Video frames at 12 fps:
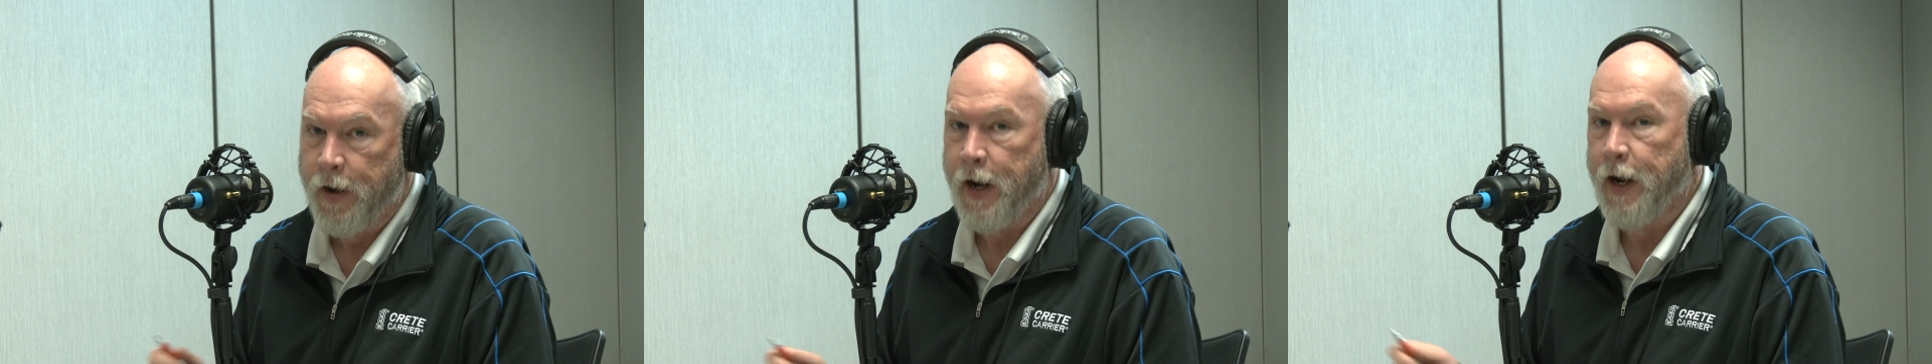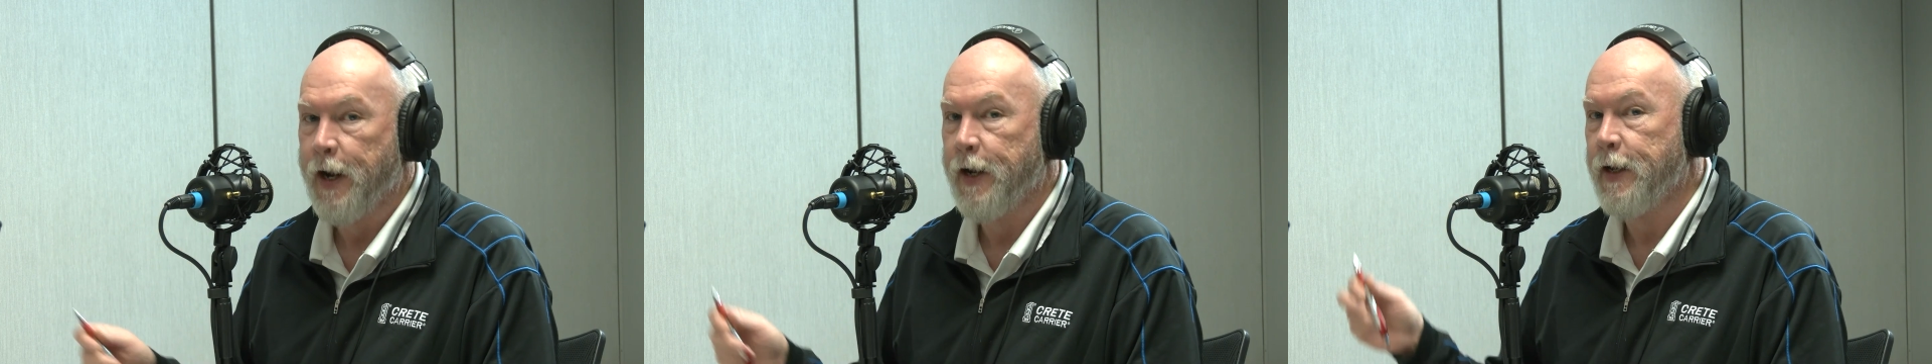
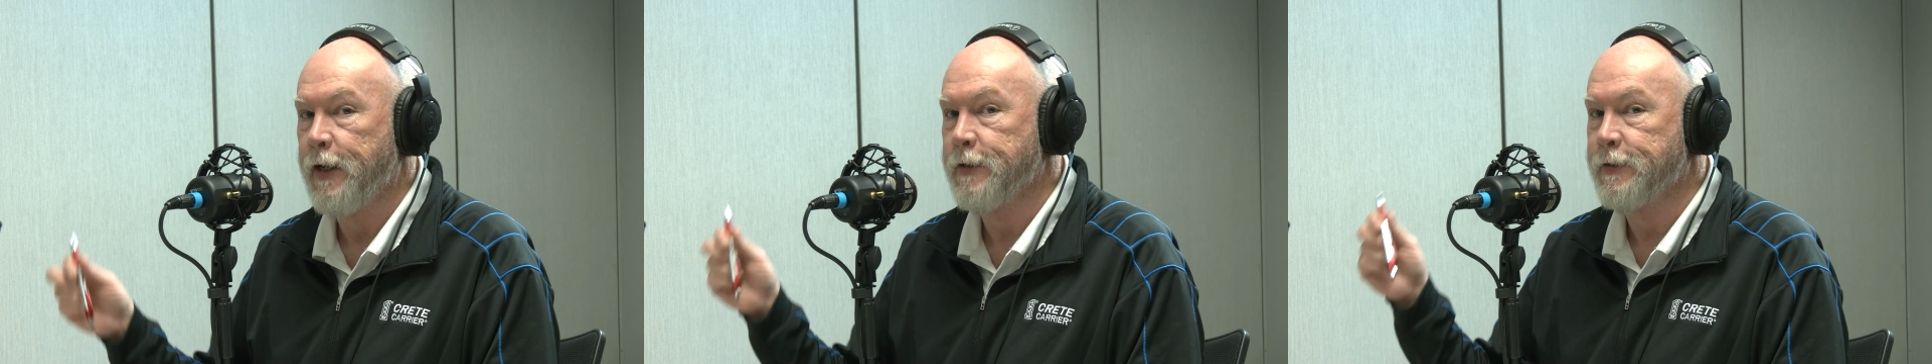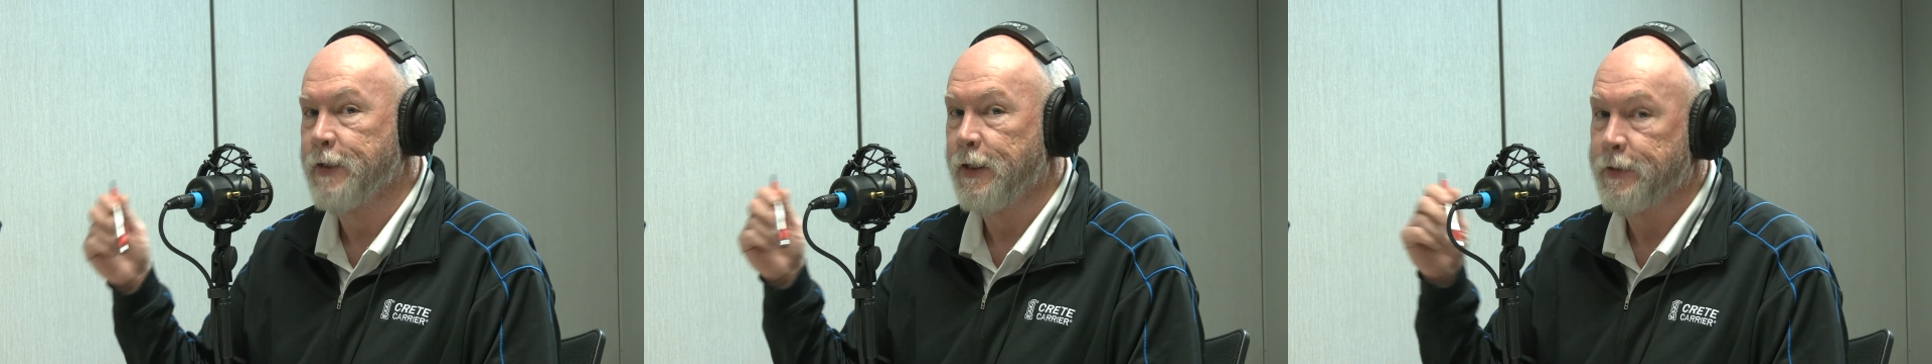And
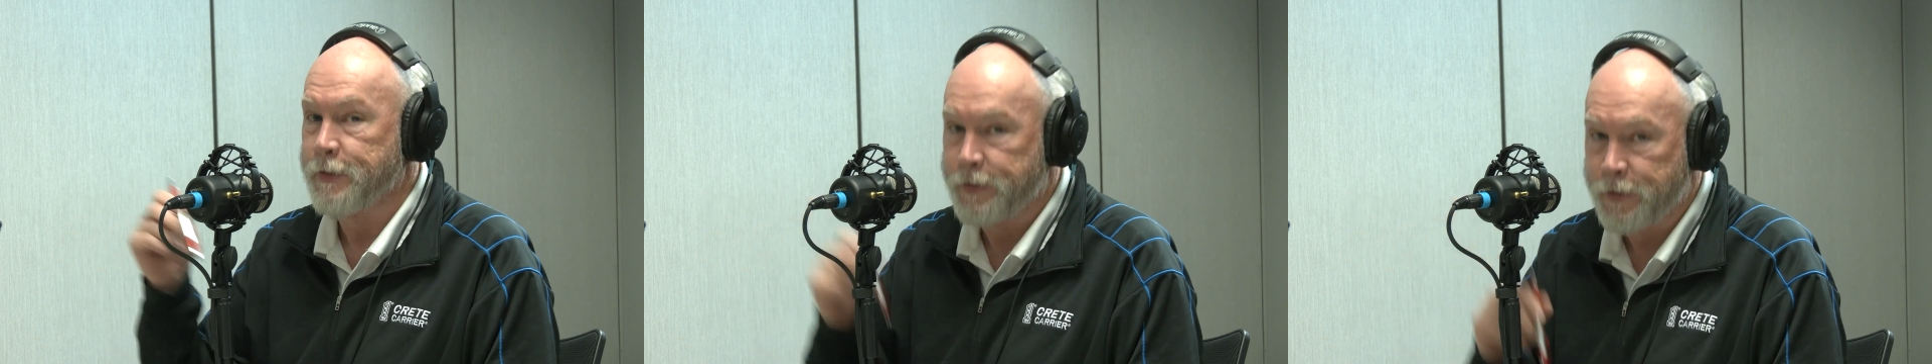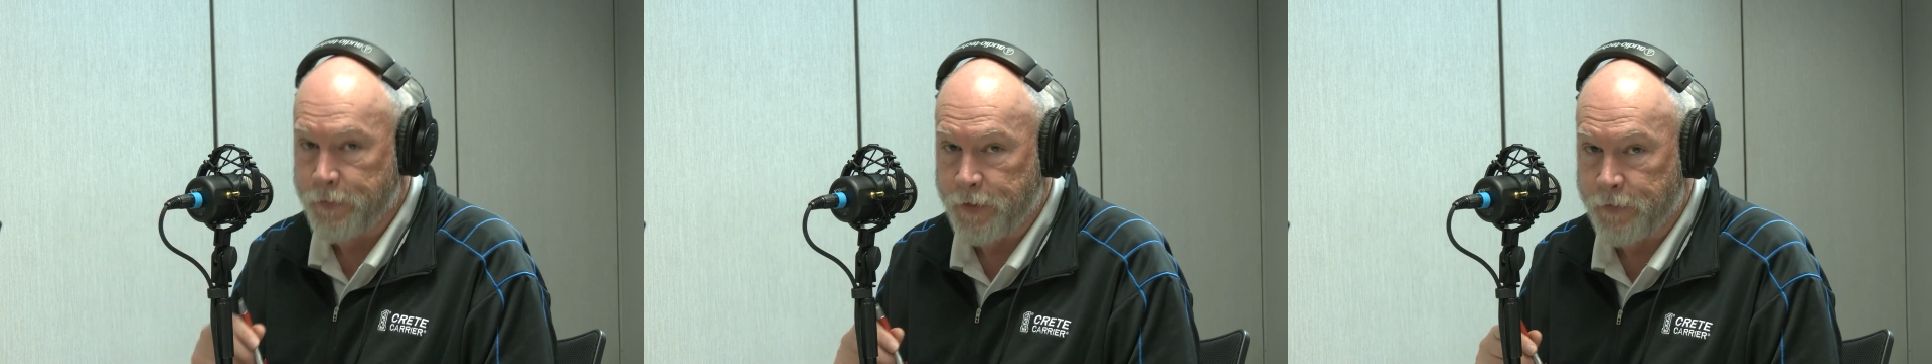inside the
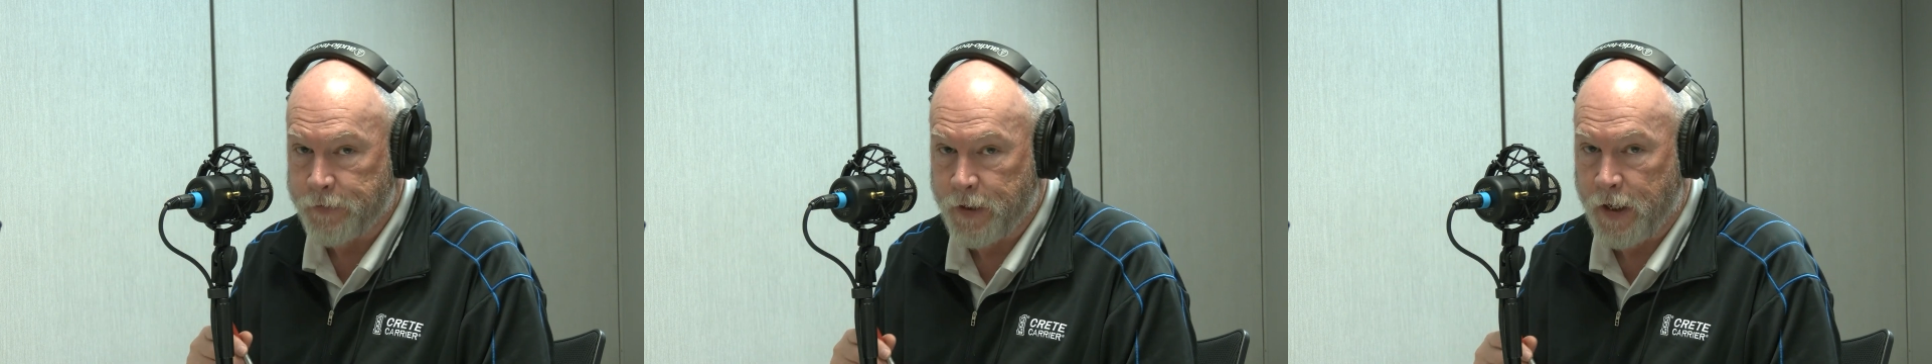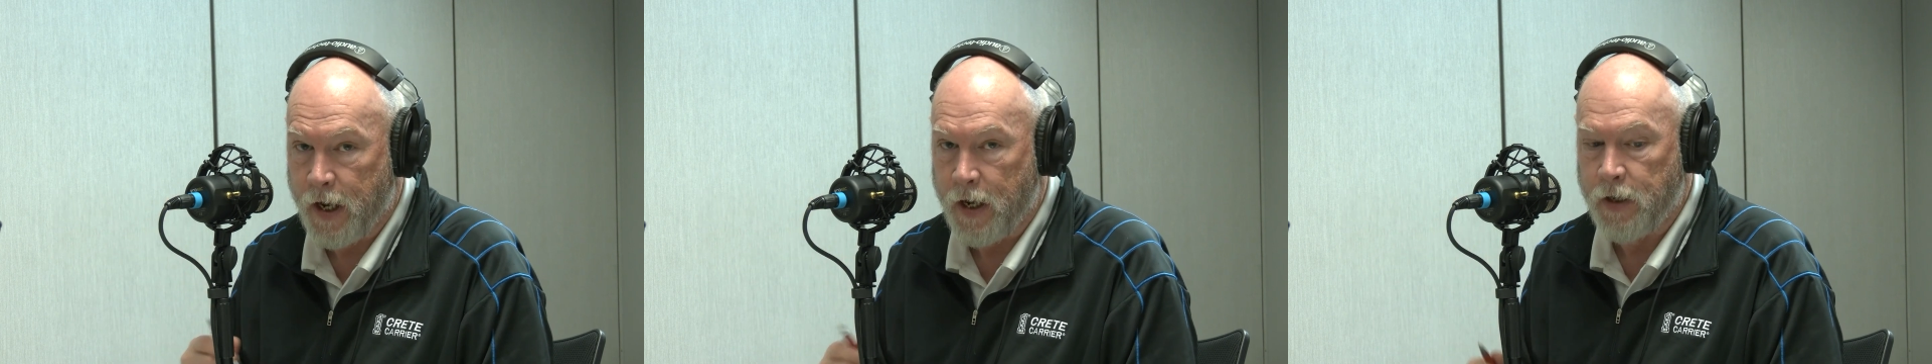studio
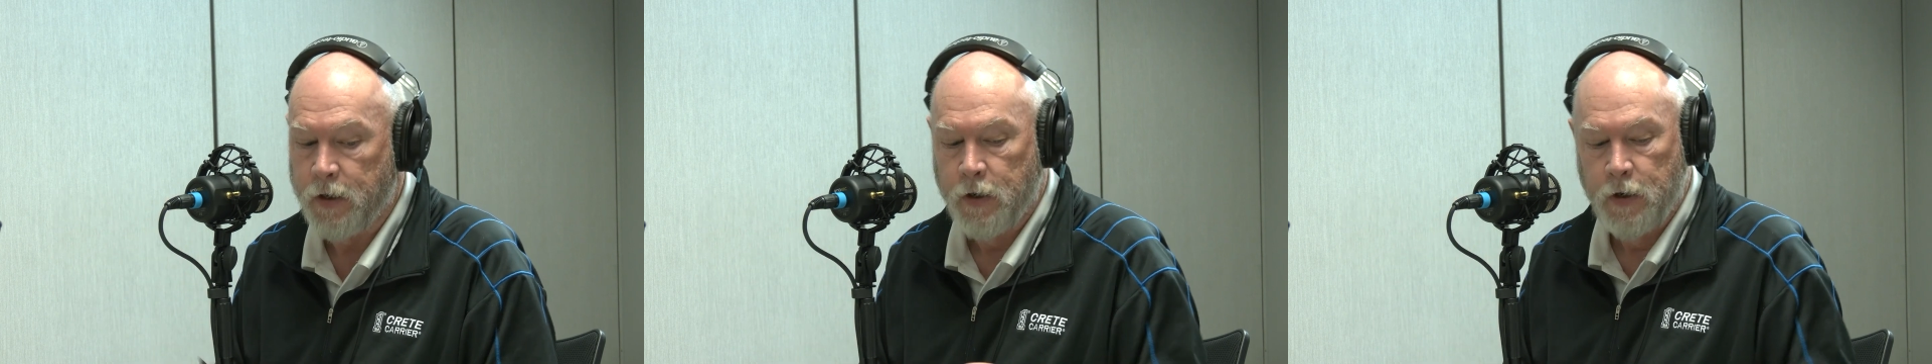today,